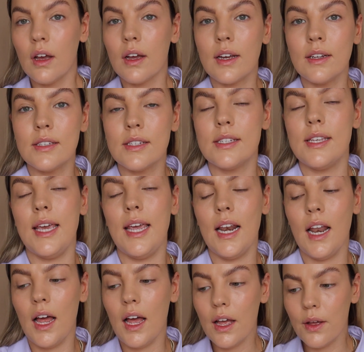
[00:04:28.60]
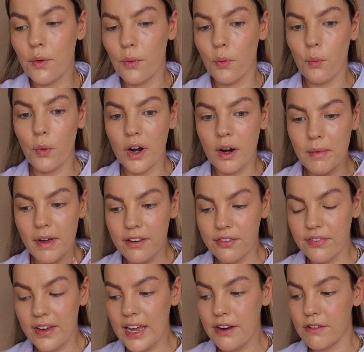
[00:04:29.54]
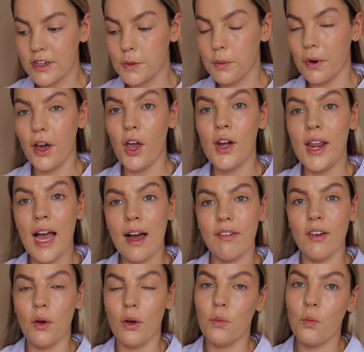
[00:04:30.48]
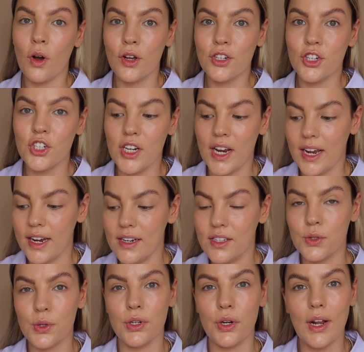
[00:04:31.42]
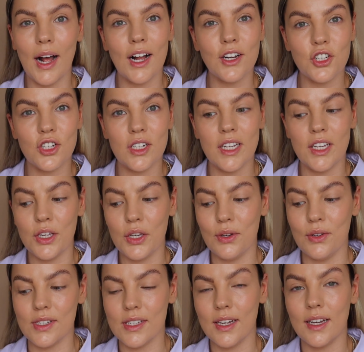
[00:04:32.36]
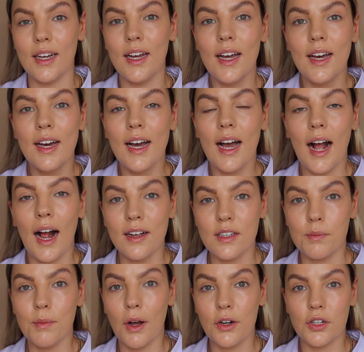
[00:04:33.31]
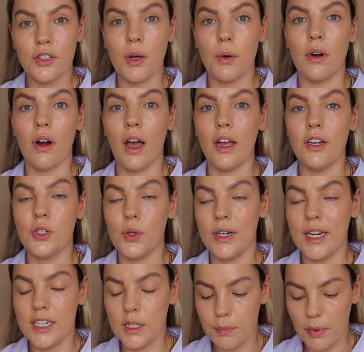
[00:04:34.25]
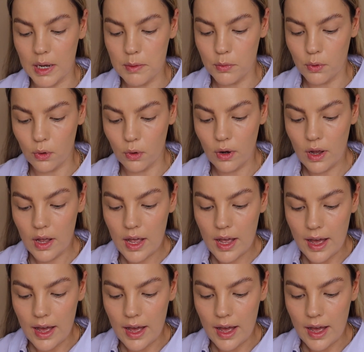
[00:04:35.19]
Concealer, one of my favourites, but I only have it in one shade, so I don't actually use it as much, so I would like to. I need to buy more.